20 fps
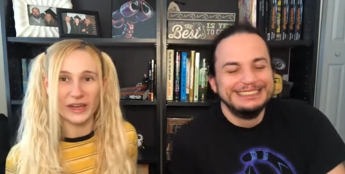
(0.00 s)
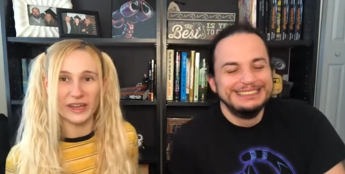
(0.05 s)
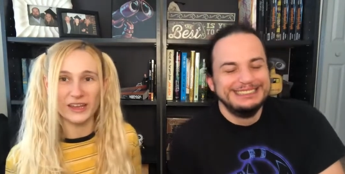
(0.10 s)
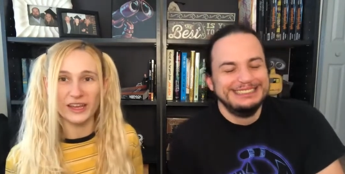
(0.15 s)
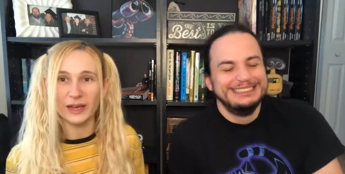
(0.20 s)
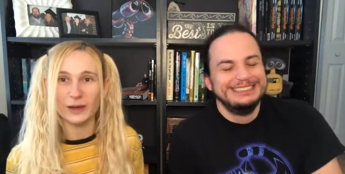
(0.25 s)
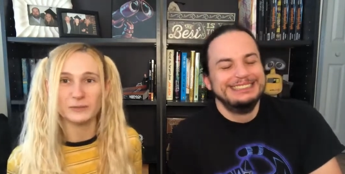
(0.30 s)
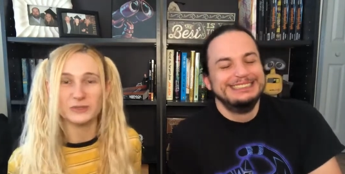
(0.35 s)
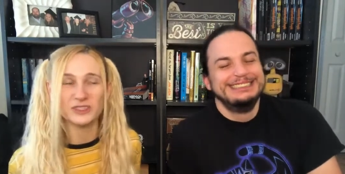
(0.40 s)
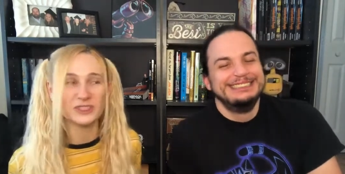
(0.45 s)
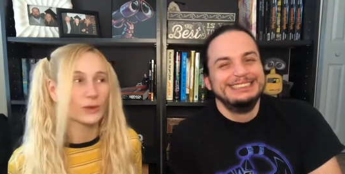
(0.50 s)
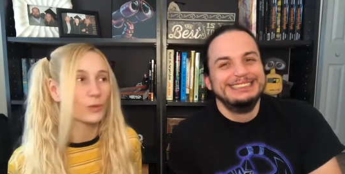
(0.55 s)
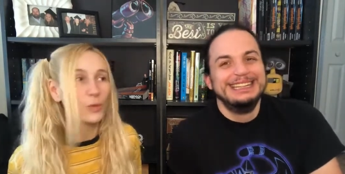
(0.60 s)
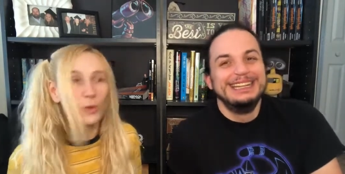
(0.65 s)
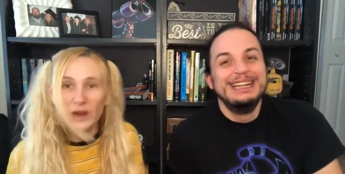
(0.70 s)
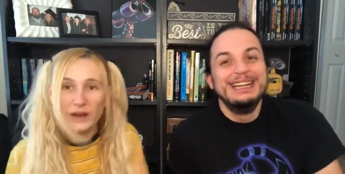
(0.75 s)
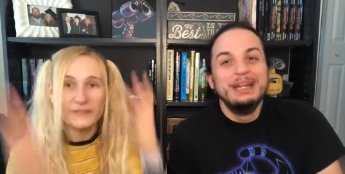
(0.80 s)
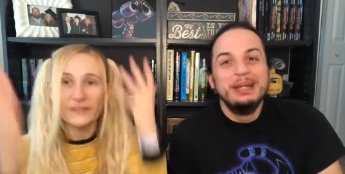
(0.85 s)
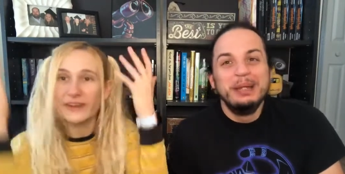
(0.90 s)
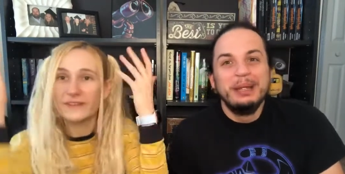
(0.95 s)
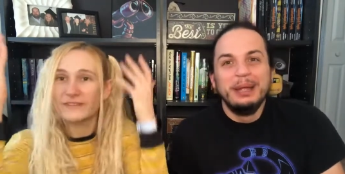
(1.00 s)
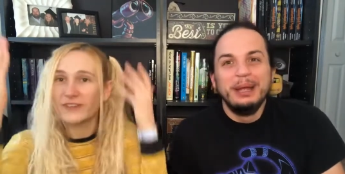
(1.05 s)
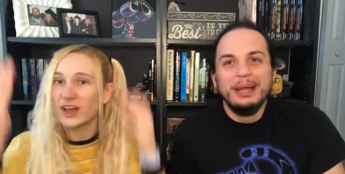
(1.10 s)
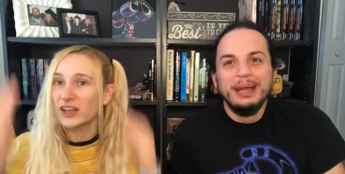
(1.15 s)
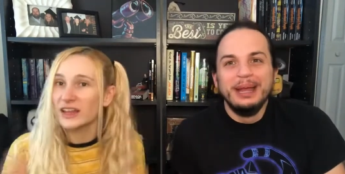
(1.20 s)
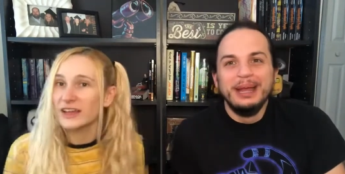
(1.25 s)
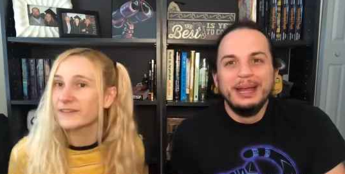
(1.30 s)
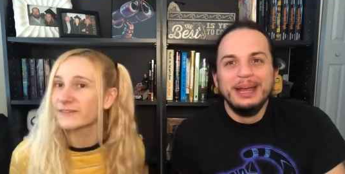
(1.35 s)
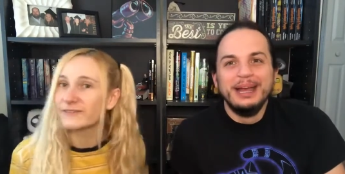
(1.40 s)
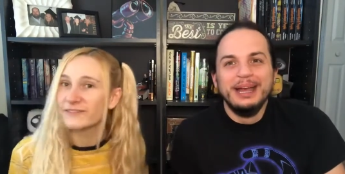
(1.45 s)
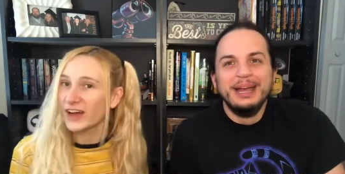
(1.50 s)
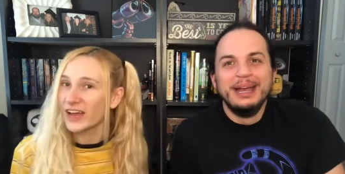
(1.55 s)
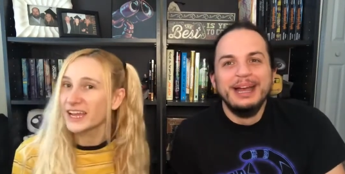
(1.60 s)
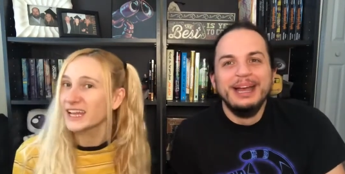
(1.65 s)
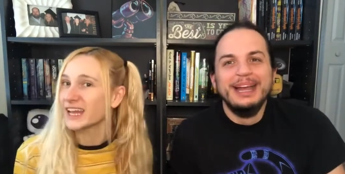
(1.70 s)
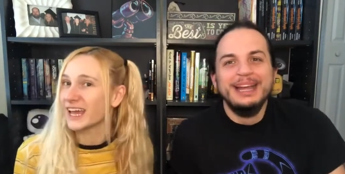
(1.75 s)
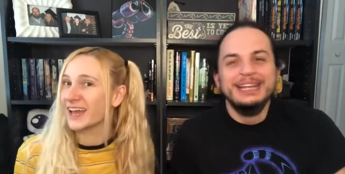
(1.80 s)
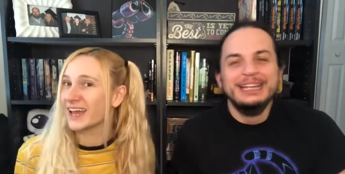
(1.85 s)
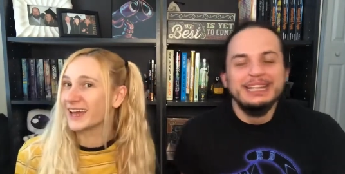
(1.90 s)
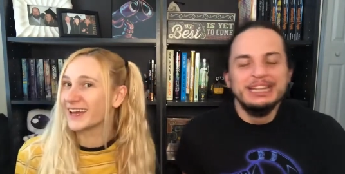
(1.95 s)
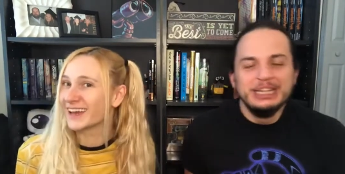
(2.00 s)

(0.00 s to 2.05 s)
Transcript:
Speaker 1: I'm just like, what if I felt like fighting?